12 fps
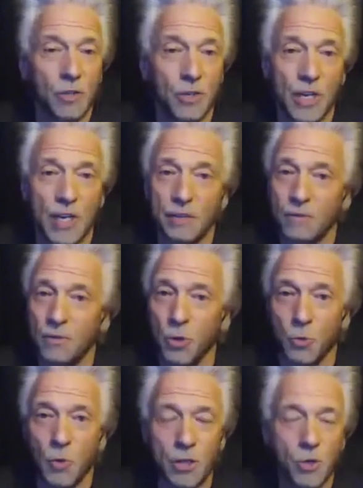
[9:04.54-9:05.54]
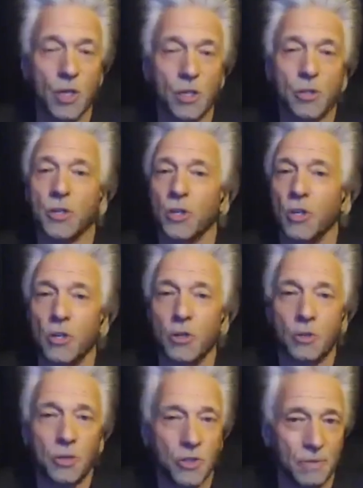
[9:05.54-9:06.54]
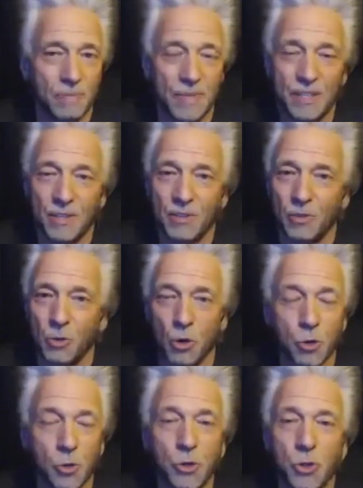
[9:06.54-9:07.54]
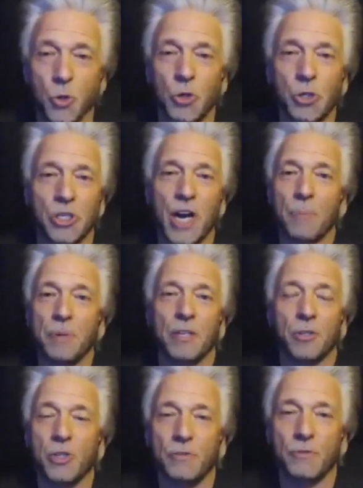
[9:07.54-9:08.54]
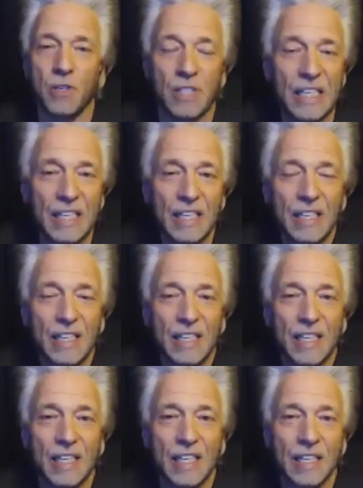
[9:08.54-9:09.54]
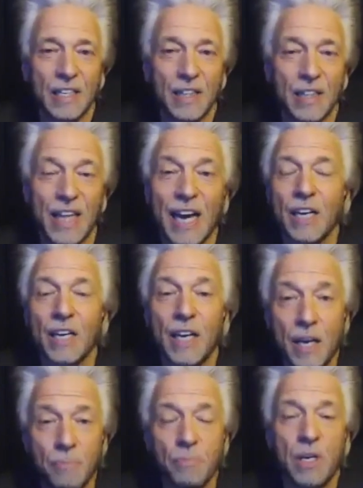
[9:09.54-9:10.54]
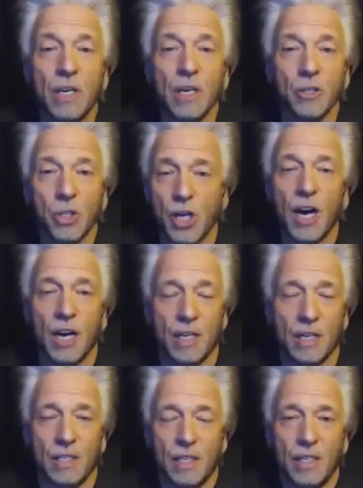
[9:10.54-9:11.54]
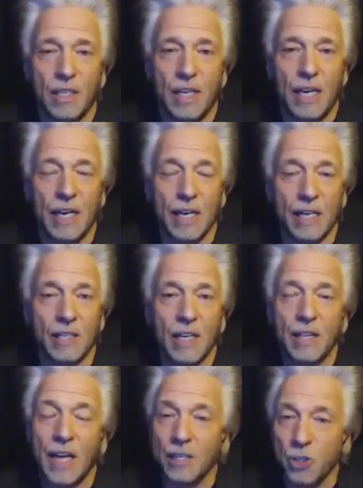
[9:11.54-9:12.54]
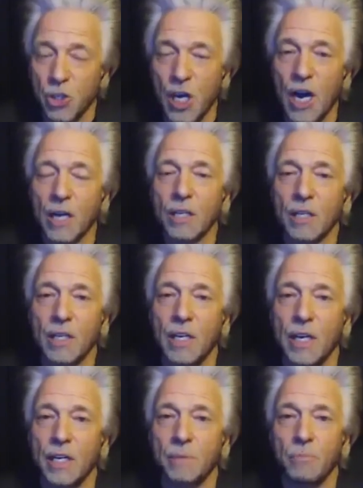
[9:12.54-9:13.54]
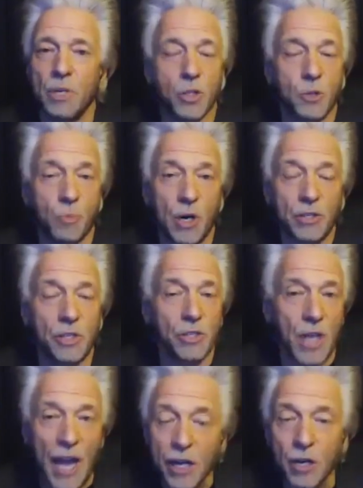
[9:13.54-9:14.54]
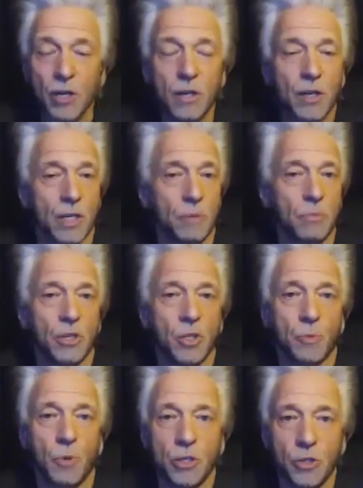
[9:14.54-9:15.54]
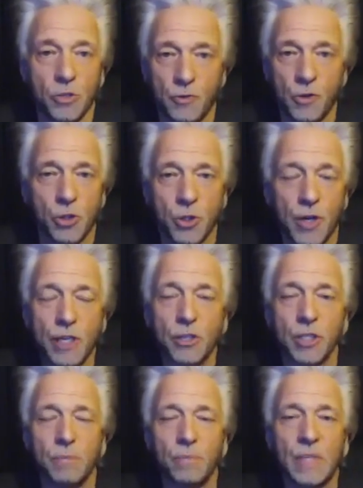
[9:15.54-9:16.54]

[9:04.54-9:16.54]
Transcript: can't, your restaurants are closed, grocery store shopping is different, that can be a shock. And that shock can be expressed as anger, it can be expressed as frustration,